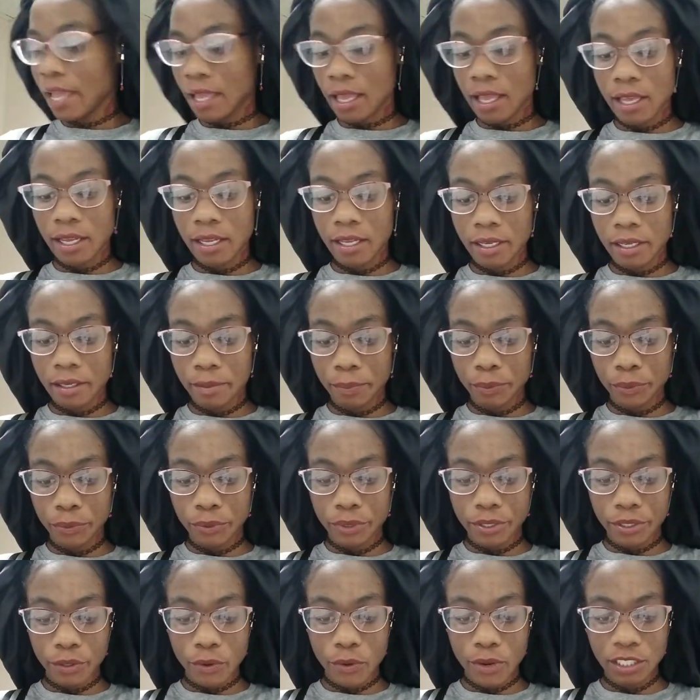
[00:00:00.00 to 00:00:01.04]
uh
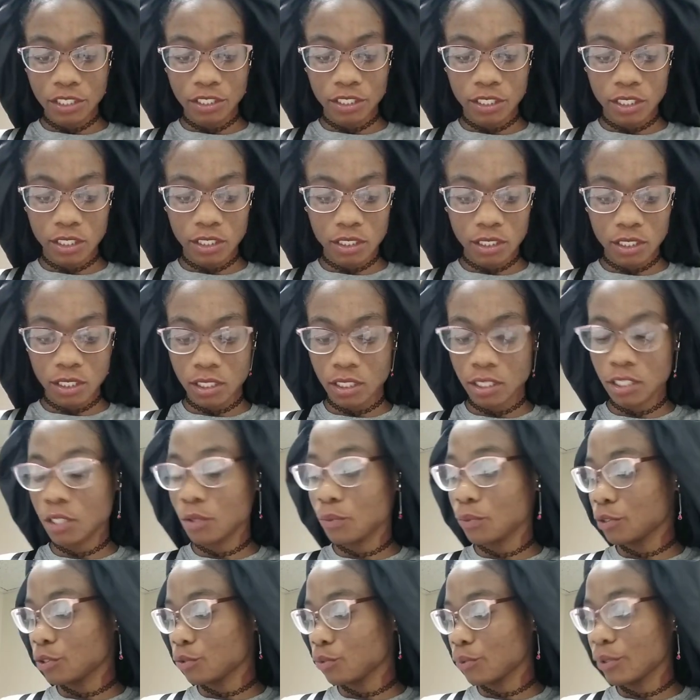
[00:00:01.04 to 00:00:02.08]
pull the questions to see
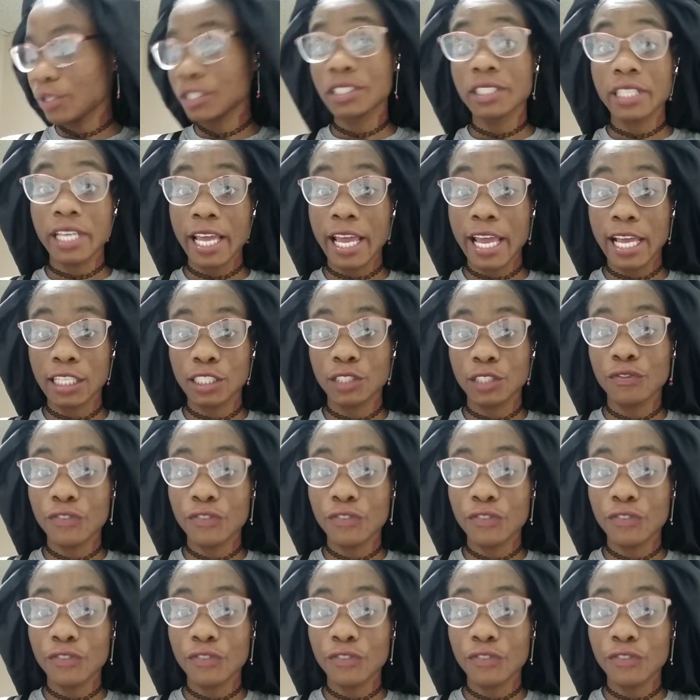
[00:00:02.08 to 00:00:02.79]
which one to ask